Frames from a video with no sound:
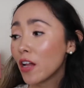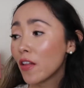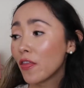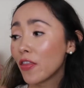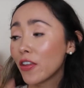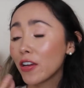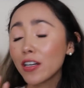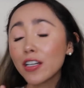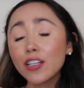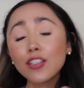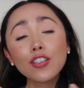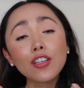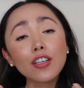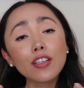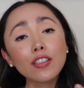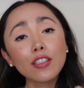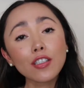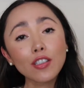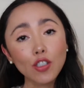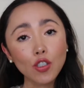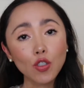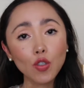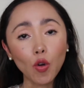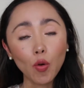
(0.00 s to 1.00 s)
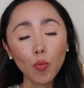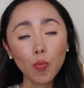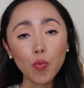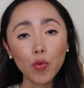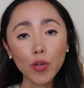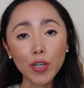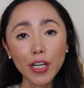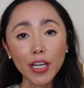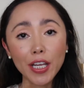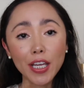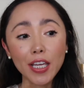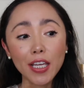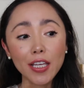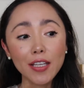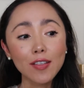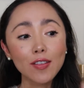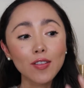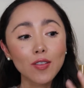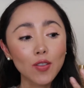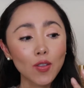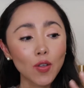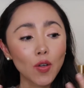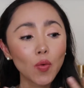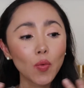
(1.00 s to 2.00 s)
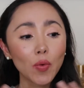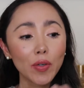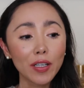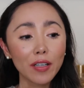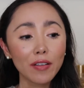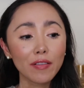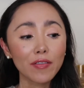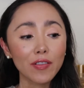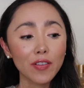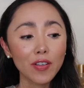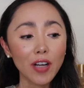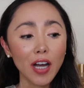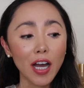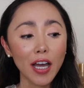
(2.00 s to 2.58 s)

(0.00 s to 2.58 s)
They're just so pretty. So whenever